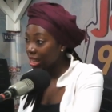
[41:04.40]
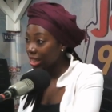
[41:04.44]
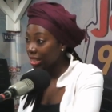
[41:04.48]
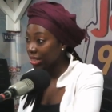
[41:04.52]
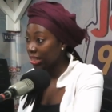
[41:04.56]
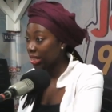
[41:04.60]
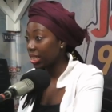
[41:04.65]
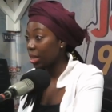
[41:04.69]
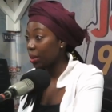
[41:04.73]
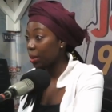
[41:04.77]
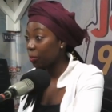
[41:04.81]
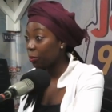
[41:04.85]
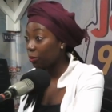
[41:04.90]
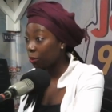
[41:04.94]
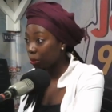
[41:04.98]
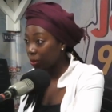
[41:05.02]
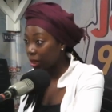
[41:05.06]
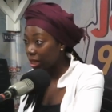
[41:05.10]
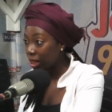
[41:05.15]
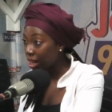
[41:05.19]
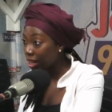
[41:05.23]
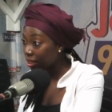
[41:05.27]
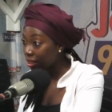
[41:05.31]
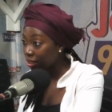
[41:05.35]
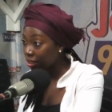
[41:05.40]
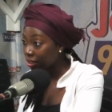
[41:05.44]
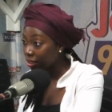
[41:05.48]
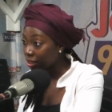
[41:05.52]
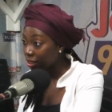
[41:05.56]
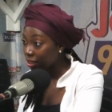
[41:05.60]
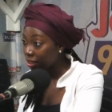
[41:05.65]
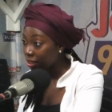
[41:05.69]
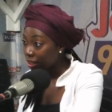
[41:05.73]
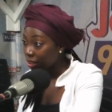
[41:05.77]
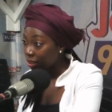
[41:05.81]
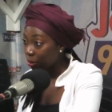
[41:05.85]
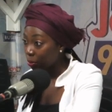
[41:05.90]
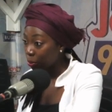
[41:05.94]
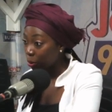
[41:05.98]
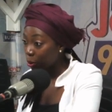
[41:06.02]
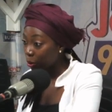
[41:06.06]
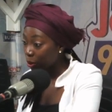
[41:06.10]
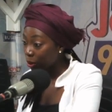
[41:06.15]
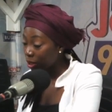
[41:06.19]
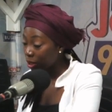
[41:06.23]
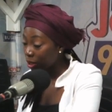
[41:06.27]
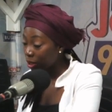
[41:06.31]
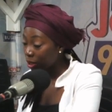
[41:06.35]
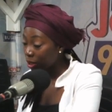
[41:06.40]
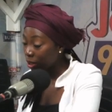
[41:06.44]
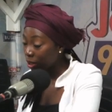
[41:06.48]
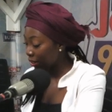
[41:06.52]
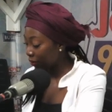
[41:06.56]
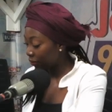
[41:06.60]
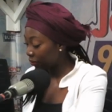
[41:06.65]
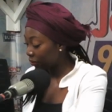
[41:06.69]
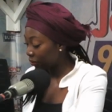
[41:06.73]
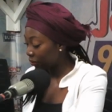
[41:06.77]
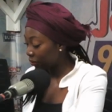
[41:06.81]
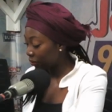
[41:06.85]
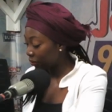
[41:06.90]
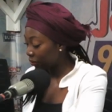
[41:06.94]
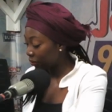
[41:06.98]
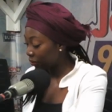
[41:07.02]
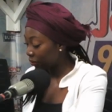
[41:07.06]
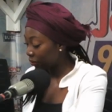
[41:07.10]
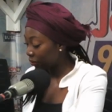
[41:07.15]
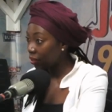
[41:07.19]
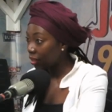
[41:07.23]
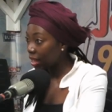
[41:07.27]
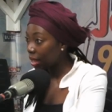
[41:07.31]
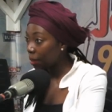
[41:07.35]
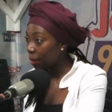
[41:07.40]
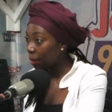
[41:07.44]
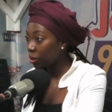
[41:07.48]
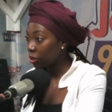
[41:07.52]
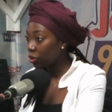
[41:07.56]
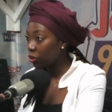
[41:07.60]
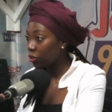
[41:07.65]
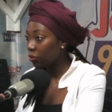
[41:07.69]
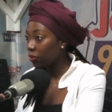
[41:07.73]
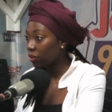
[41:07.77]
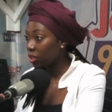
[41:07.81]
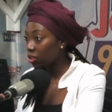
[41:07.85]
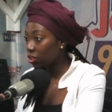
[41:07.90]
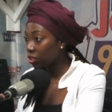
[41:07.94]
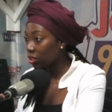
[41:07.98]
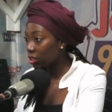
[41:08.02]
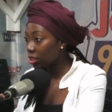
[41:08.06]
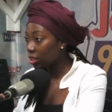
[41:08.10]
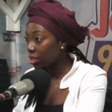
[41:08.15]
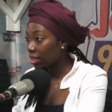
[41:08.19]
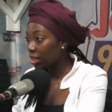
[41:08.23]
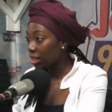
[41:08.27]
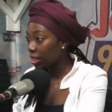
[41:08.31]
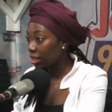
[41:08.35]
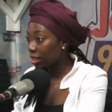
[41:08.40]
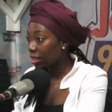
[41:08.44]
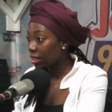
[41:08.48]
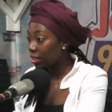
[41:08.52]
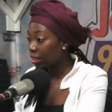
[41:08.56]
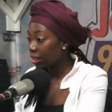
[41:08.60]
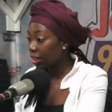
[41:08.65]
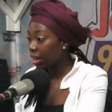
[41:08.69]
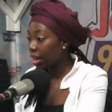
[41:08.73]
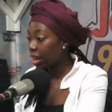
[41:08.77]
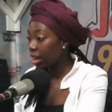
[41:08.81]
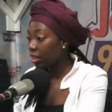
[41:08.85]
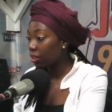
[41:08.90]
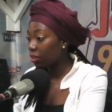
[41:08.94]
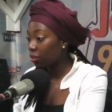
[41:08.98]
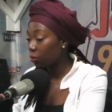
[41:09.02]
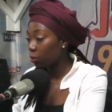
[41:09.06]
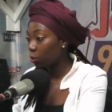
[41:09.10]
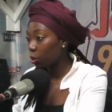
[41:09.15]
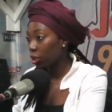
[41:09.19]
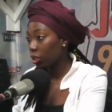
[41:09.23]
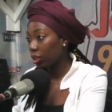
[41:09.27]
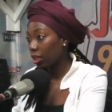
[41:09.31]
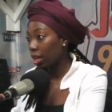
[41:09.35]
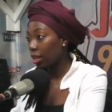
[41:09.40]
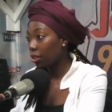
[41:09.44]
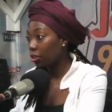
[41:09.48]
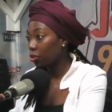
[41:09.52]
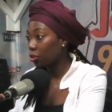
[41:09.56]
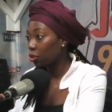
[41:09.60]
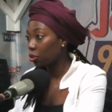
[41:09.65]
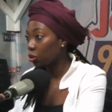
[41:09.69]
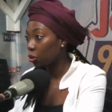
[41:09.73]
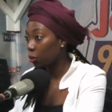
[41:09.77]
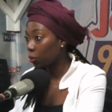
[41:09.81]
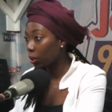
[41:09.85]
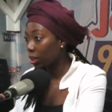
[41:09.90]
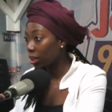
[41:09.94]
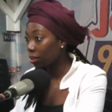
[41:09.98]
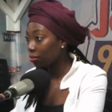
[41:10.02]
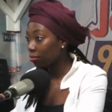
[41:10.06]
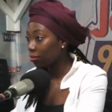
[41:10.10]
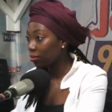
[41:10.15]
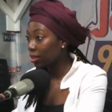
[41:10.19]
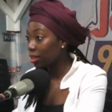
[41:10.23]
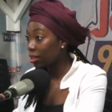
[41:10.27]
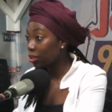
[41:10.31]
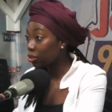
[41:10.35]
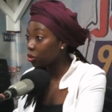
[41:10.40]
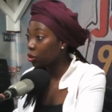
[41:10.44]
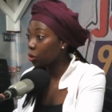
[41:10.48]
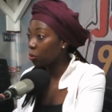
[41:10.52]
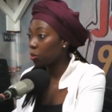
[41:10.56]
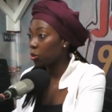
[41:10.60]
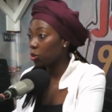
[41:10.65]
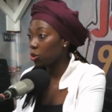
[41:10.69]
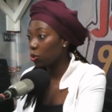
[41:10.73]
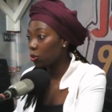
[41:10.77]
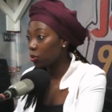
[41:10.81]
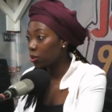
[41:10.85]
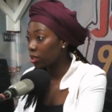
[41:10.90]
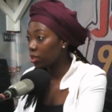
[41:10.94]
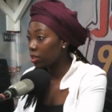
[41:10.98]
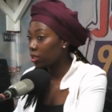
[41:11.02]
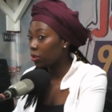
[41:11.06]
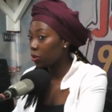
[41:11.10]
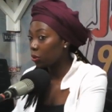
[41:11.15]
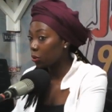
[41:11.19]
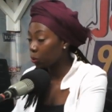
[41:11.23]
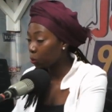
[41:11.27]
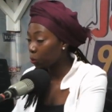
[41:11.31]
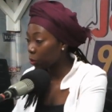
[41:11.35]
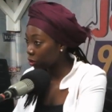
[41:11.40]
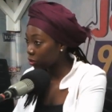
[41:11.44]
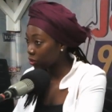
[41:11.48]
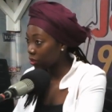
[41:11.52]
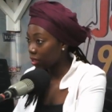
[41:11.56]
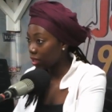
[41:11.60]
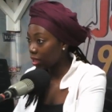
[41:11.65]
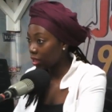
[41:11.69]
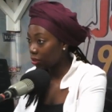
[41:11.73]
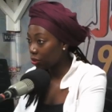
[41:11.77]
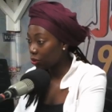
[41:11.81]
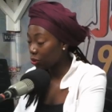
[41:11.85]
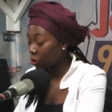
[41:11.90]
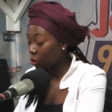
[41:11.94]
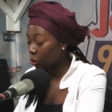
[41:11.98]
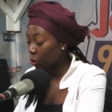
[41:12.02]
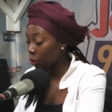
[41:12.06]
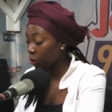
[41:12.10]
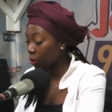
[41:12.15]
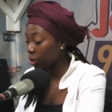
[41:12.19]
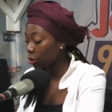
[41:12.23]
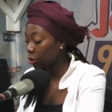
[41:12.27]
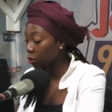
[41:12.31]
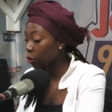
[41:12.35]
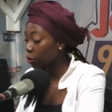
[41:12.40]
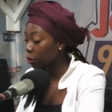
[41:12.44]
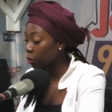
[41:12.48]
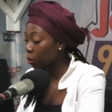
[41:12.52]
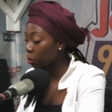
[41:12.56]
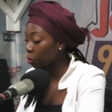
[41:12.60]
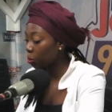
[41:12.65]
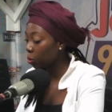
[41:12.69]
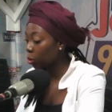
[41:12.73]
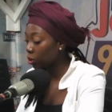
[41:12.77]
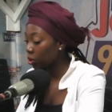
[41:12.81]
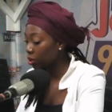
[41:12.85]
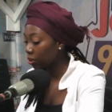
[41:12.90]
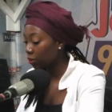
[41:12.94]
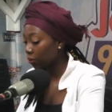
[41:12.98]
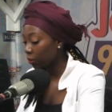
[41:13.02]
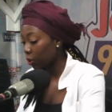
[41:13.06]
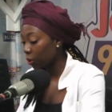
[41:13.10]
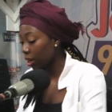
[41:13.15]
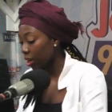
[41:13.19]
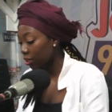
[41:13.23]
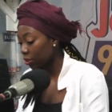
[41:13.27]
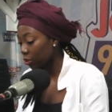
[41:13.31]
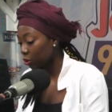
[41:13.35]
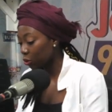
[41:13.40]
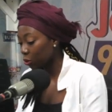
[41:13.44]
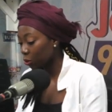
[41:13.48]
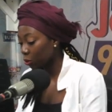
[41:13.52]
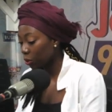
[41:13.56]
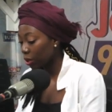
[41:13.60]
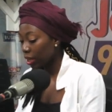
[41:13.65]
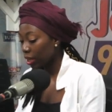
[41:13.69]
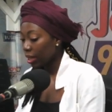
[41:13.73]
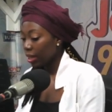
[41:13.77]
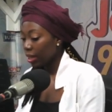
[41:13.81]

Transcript: as I am from Ghana. Mm-hmm. The point is, if there's overlap in your visions and in the kind of work that you're doing, there's opportunity to work together. So it's also important for us to